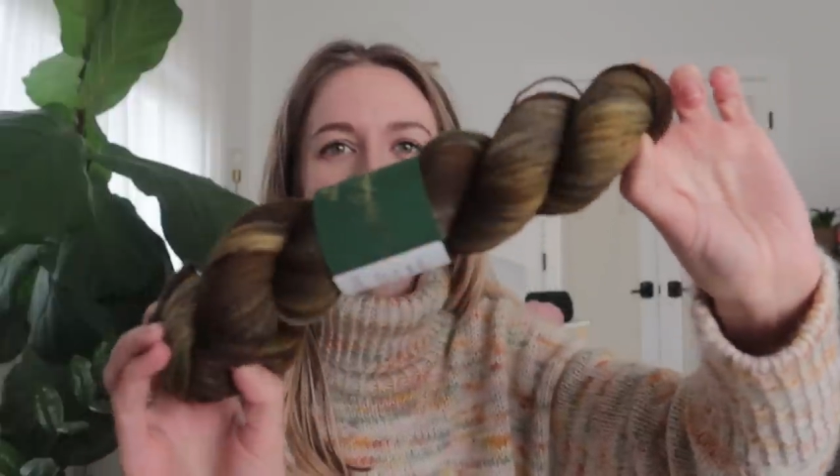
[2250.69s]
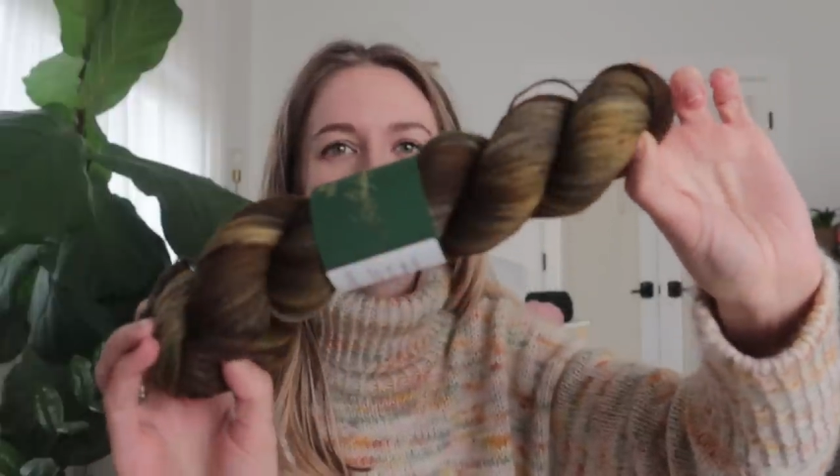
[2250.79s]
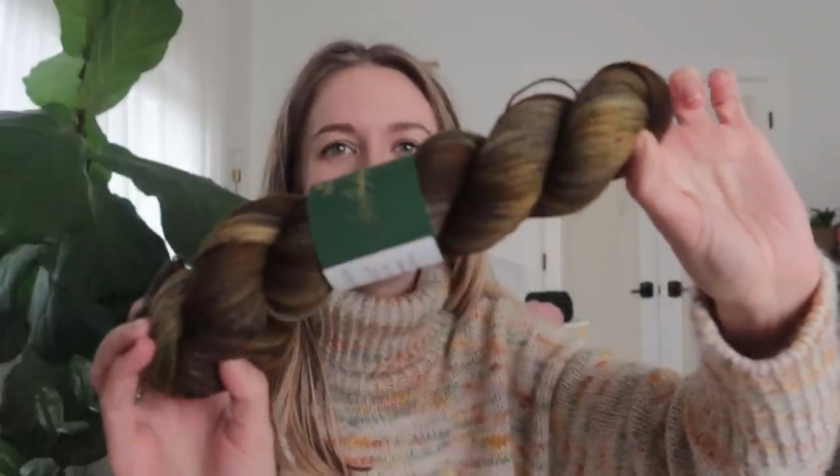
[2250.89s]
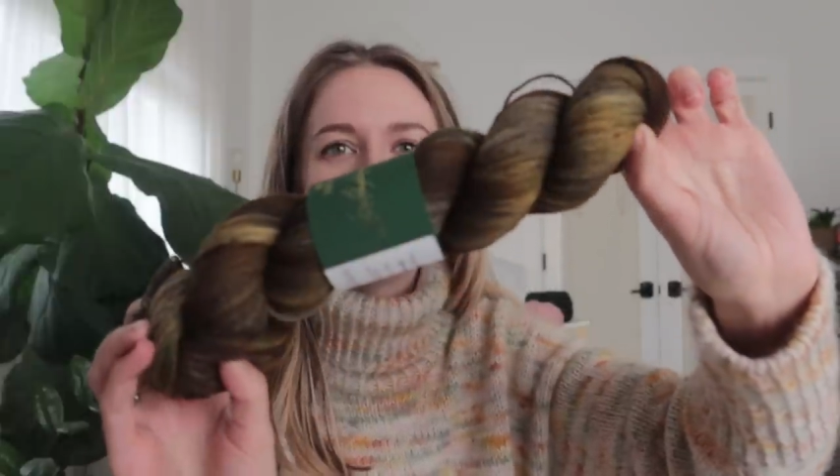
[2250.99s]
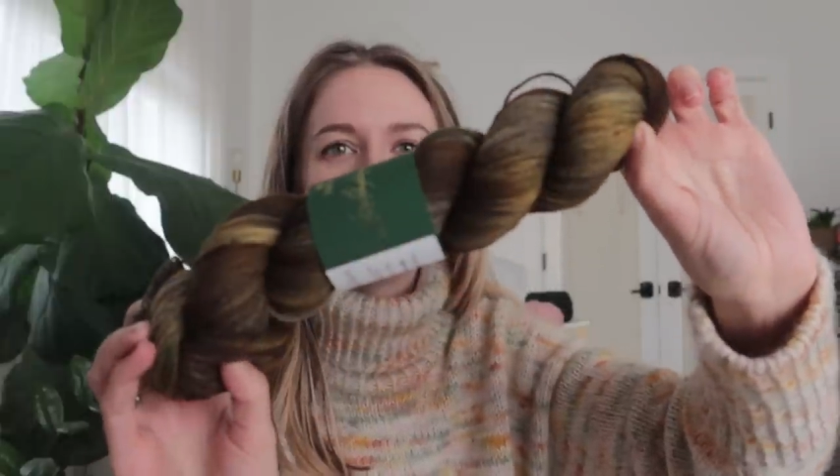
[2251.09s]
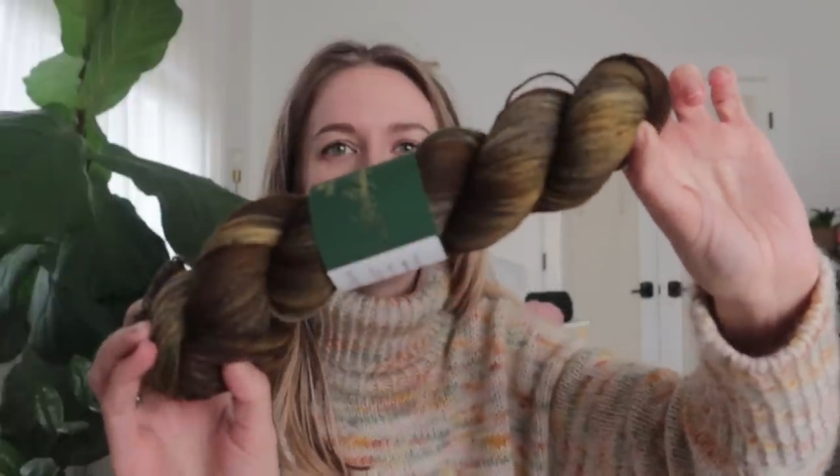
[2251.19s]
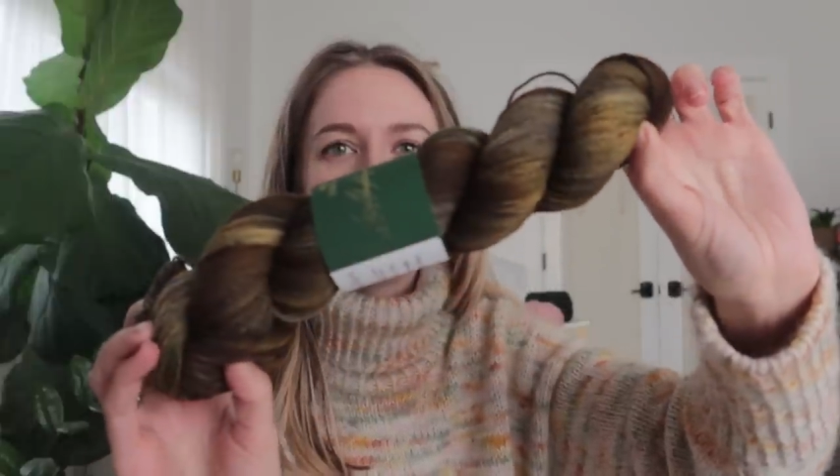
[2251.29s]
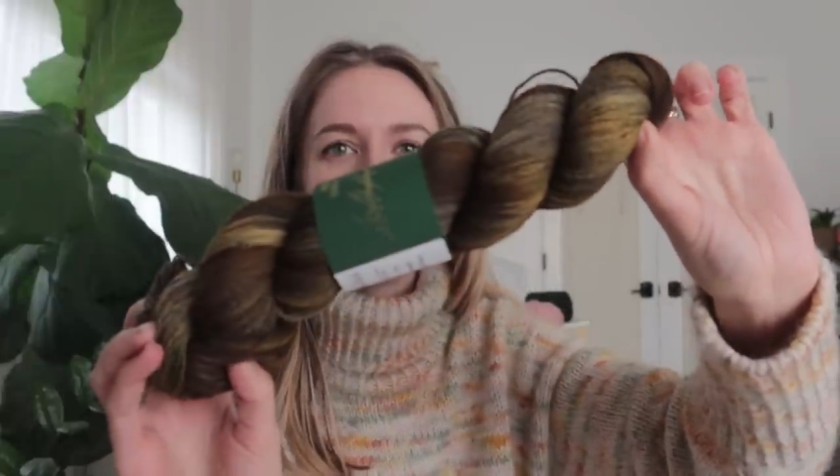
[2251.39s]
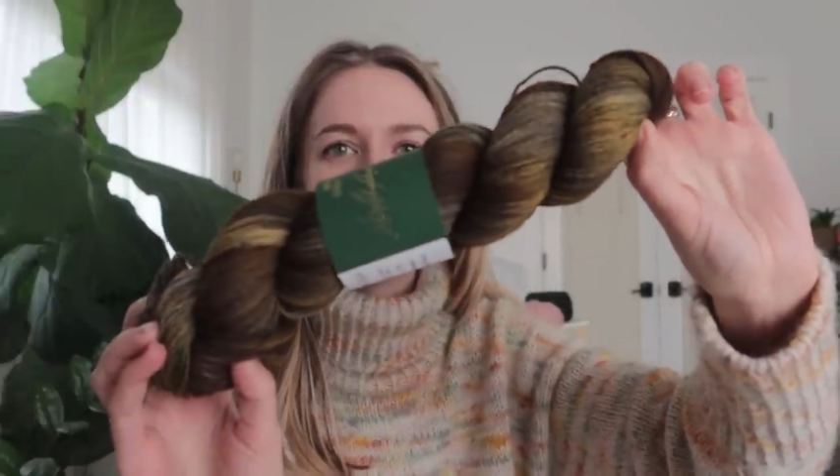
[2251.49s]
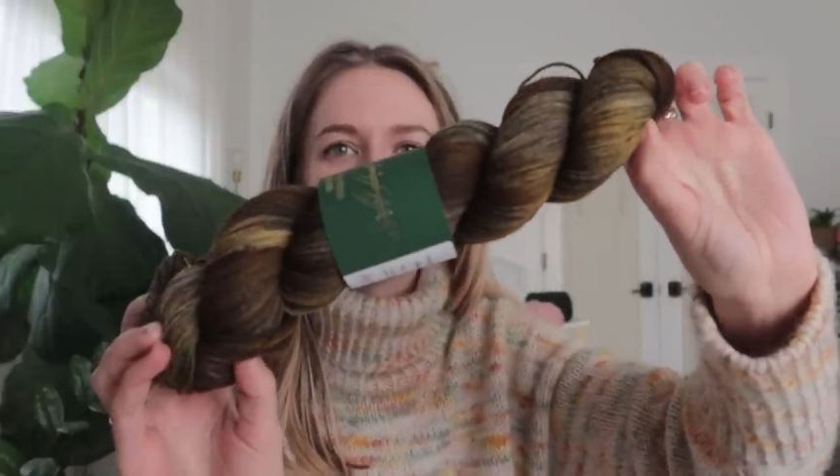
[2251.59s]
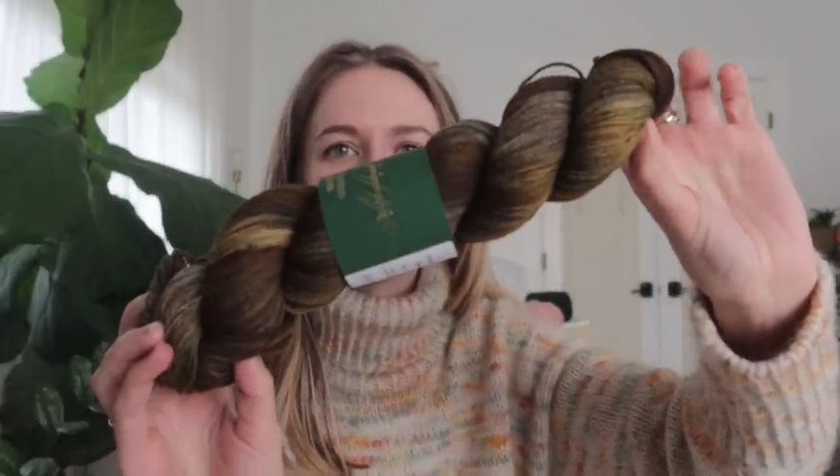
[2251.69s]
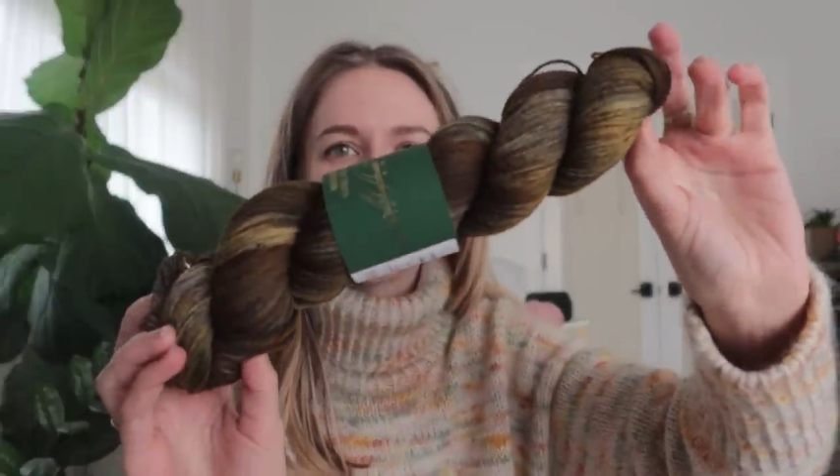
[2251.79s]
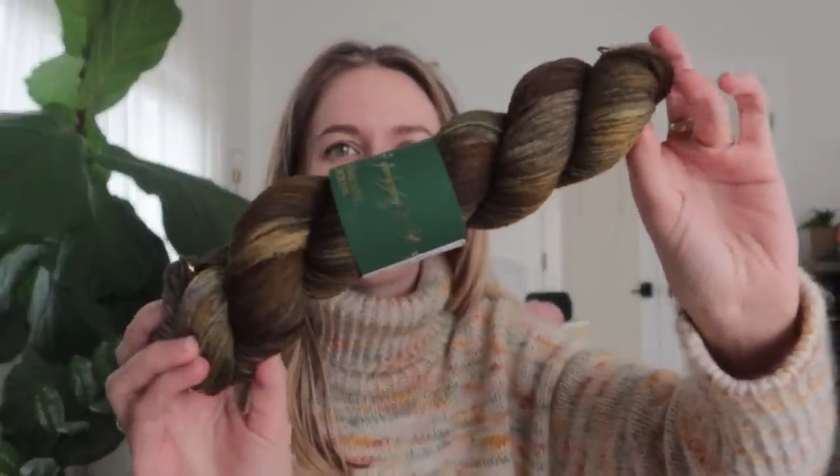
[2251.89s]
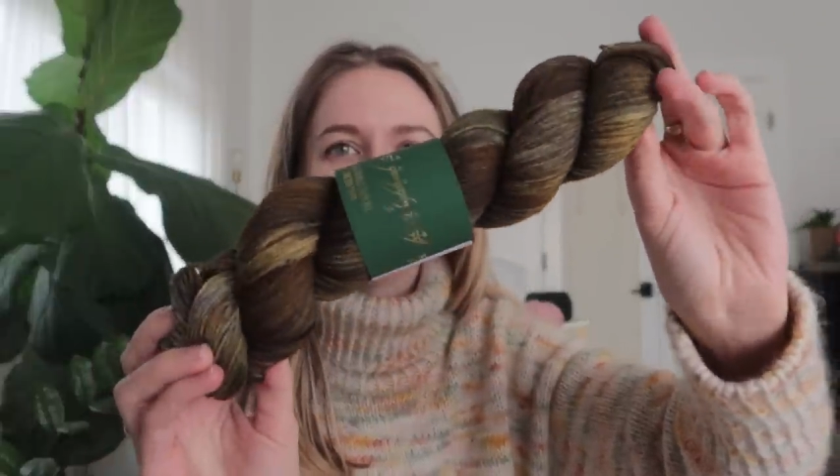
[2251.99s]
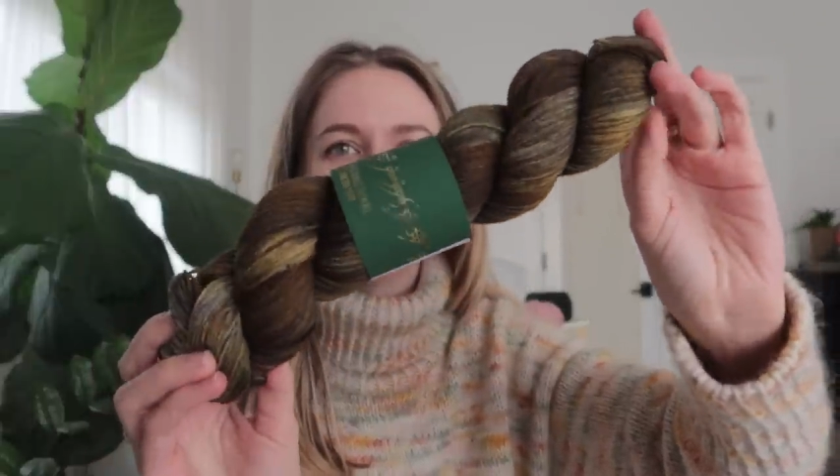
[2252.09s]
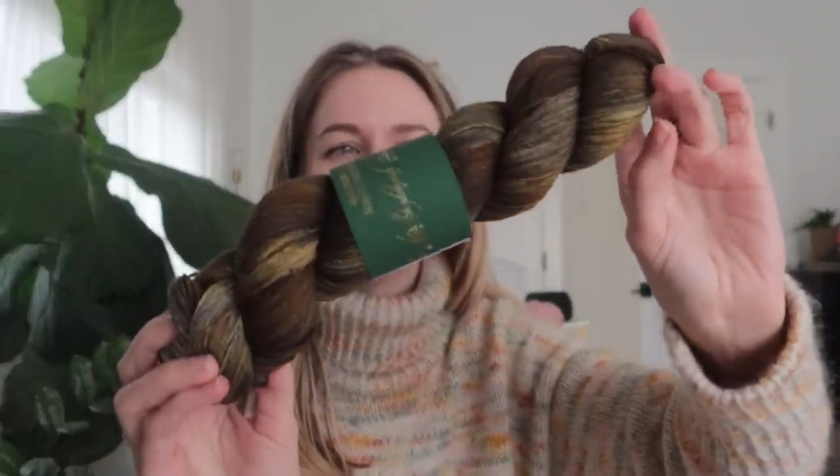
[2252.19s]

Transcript: excited that Brandy chose that